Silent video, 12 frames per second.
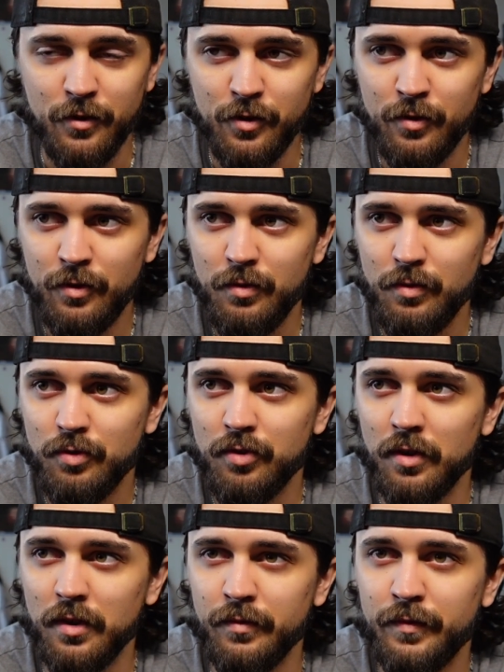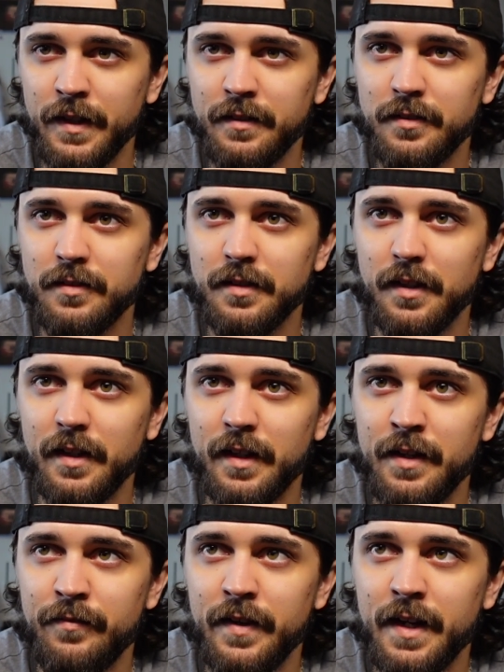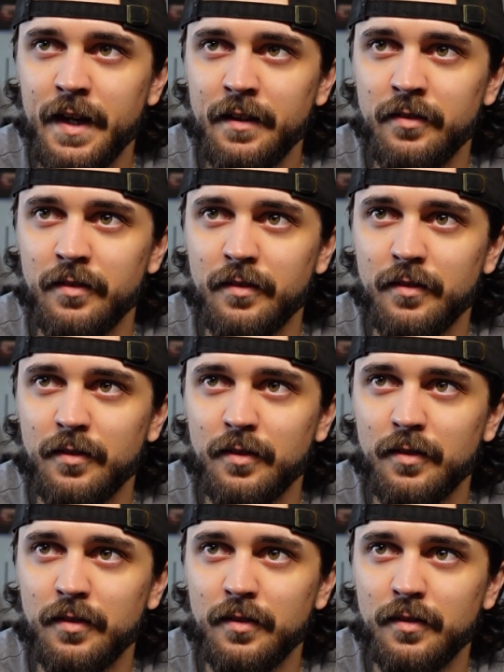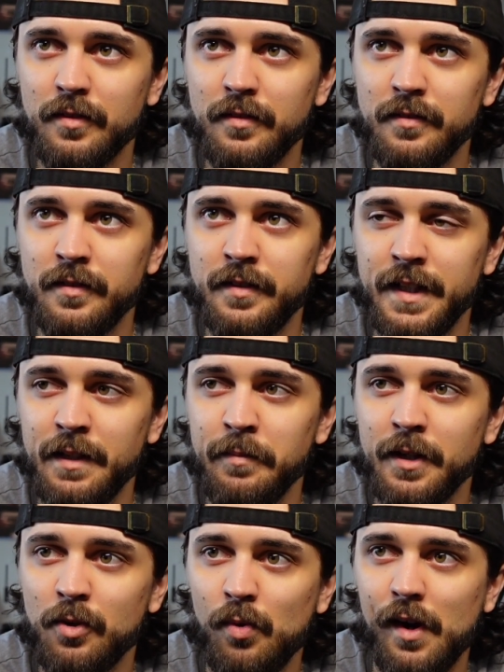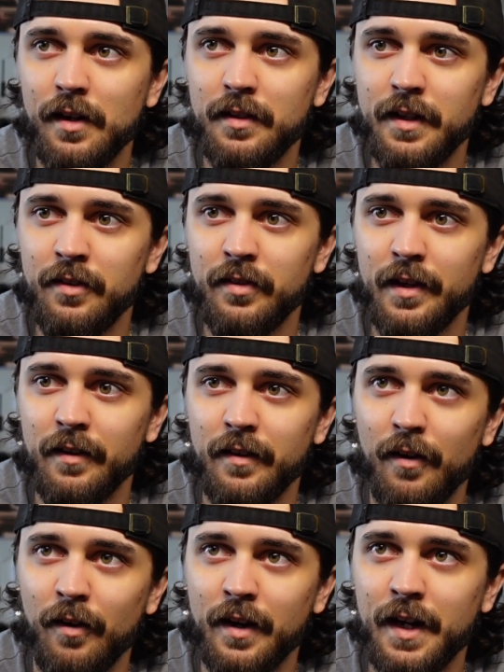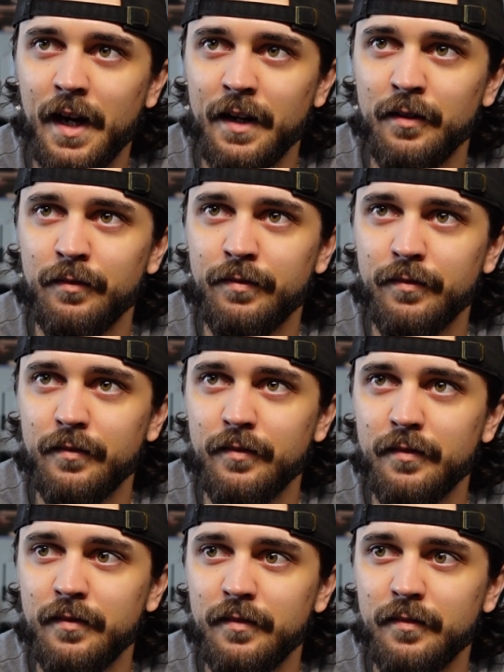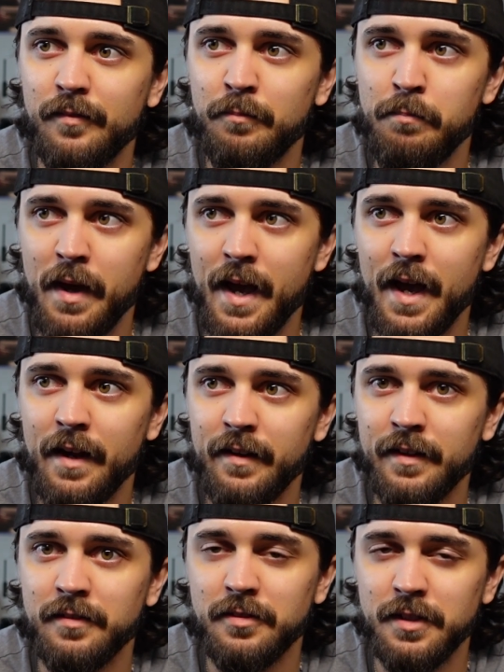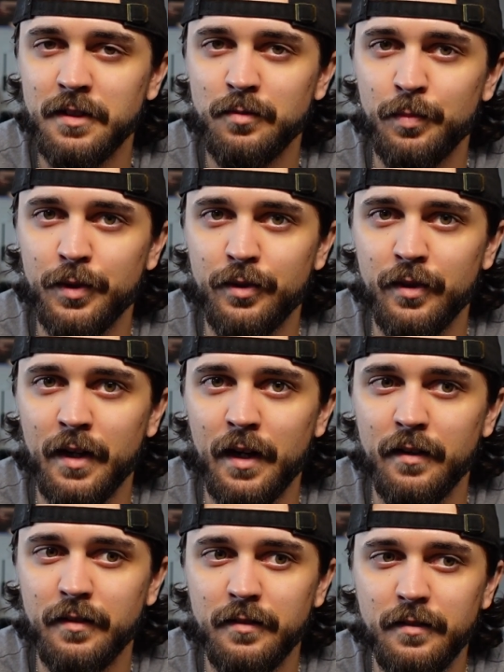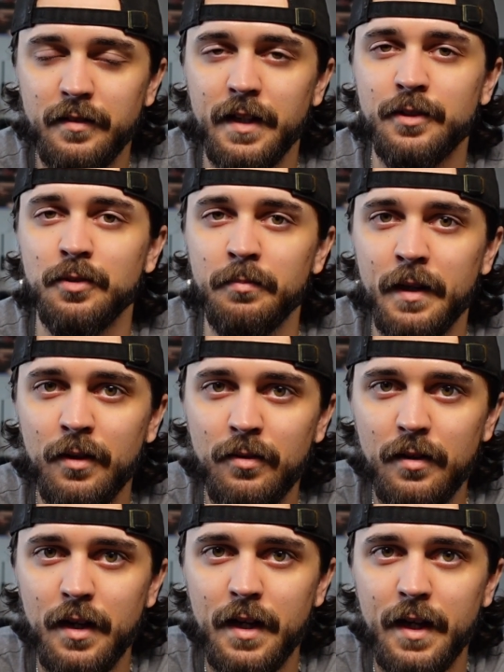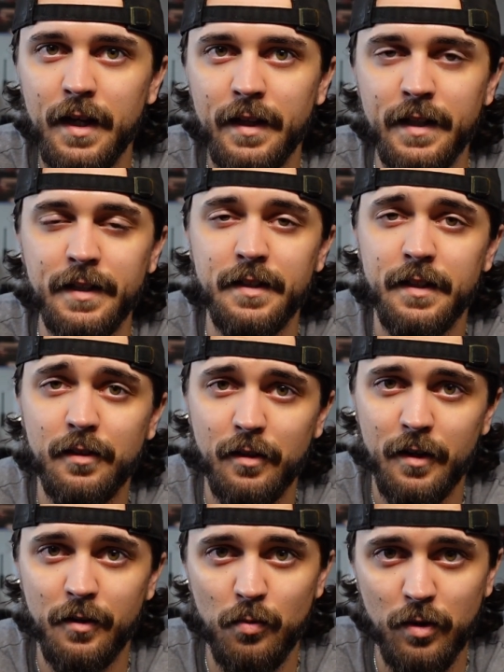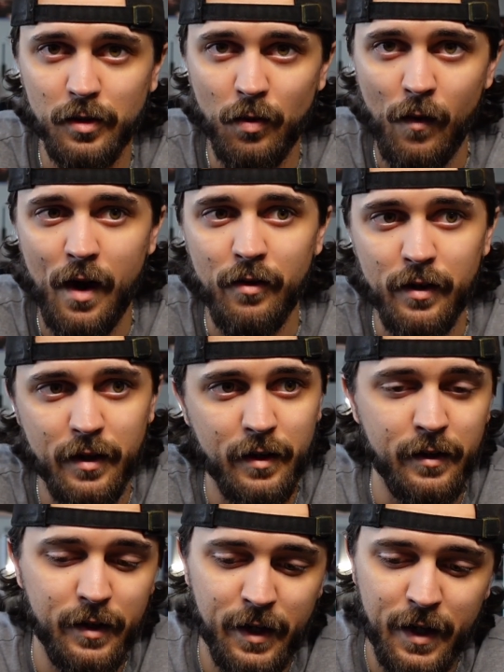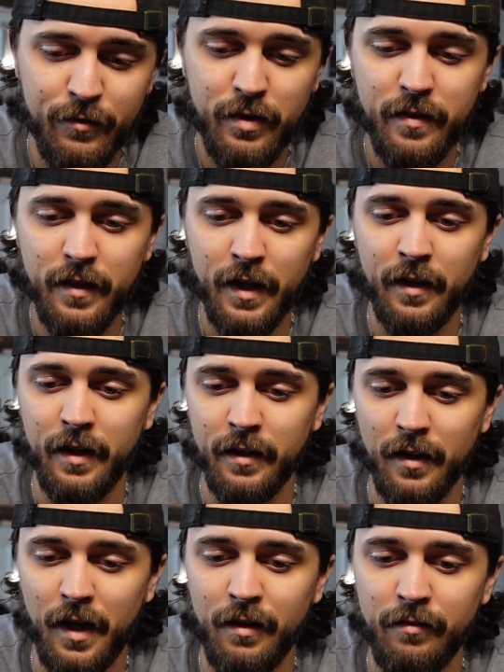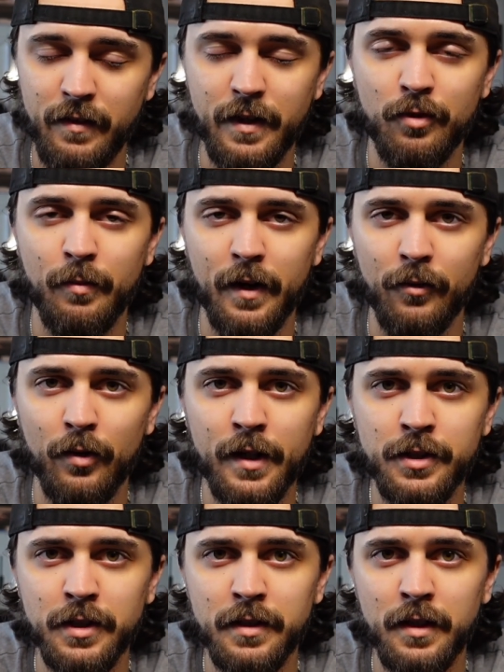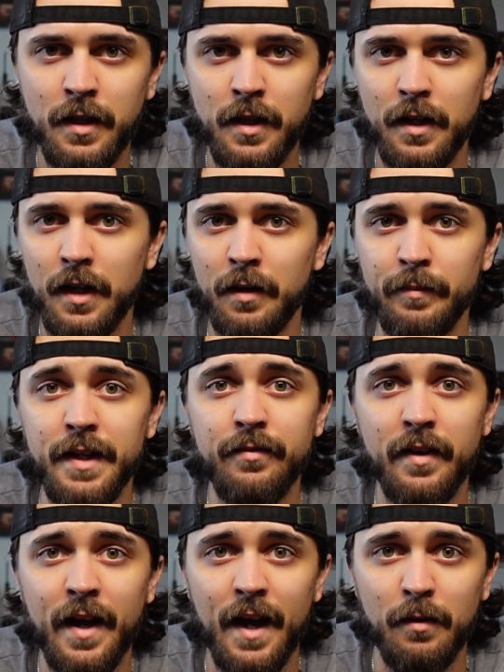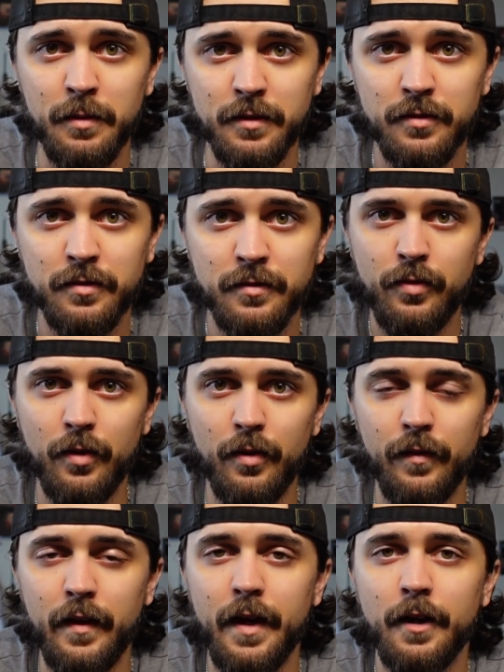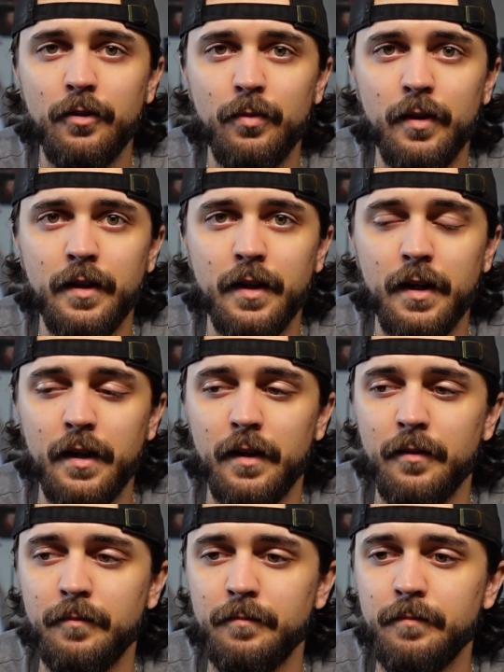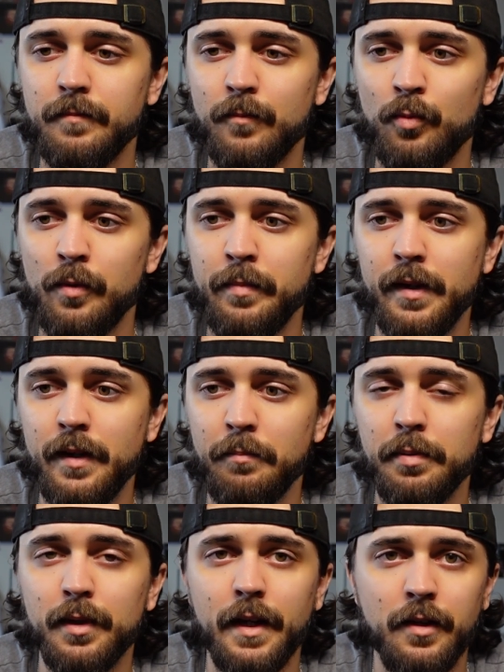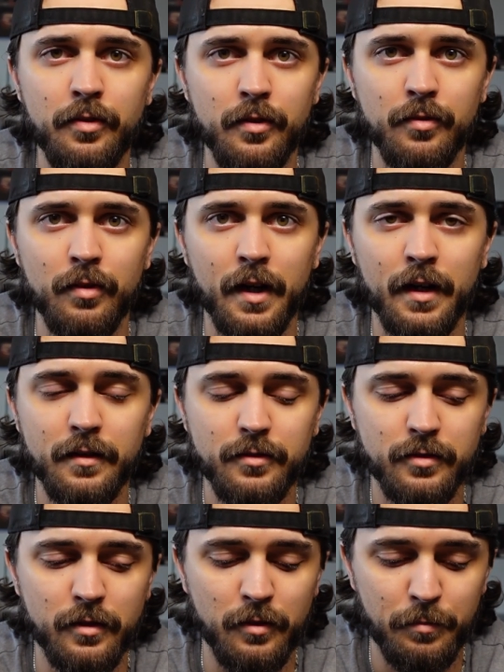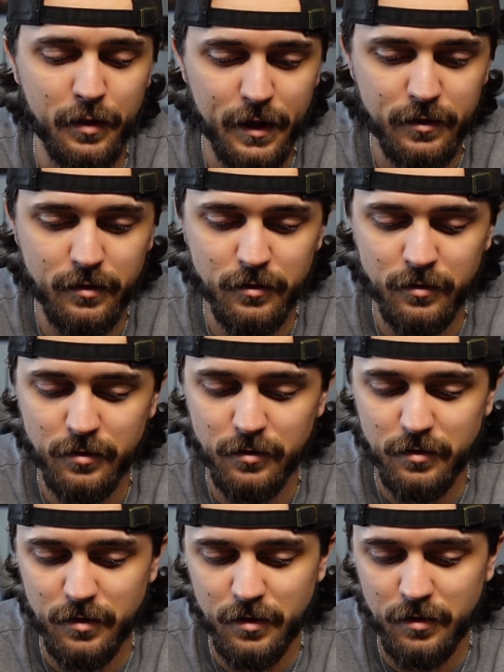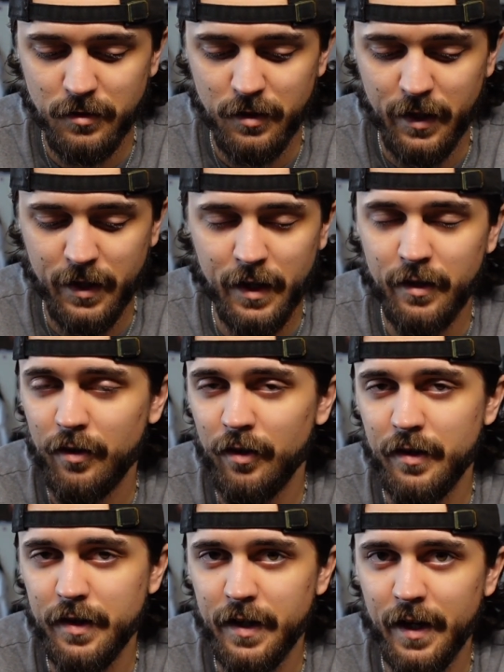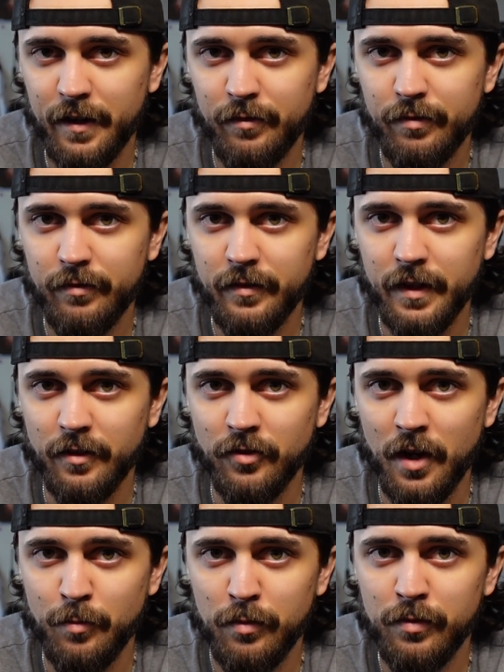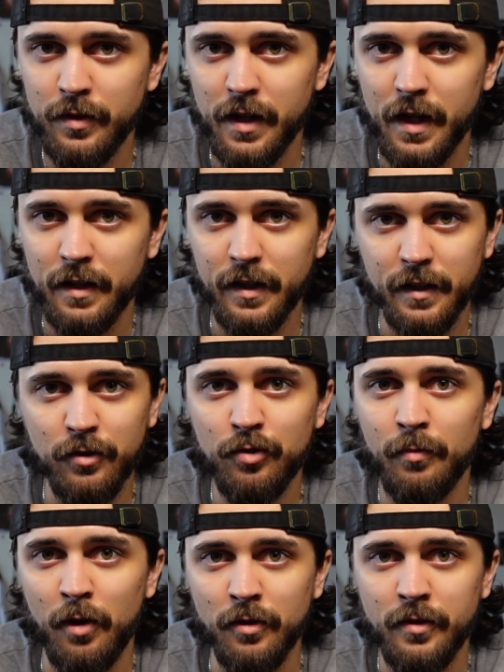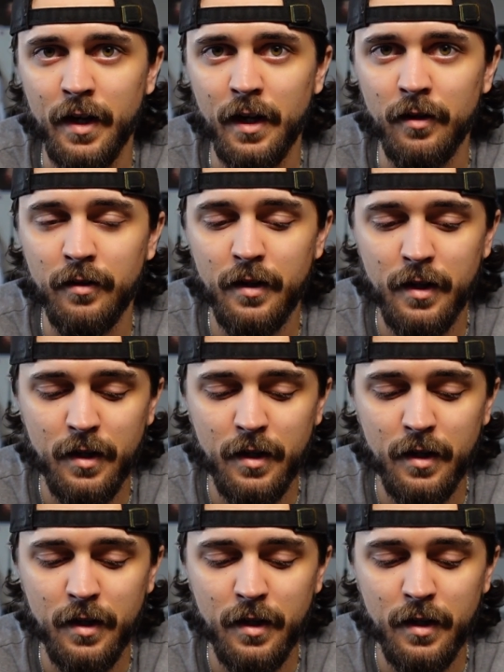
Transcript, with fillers: I do. So if it's if it has deeming qualities that are, are kind of bad in a sense, but they're not detrimental, then you need to learn how to work around it. And, and everything in life needs moderation, um, even habits. So the next one um, would be places, right? So places, I kind of already gave the example for that, like a small town.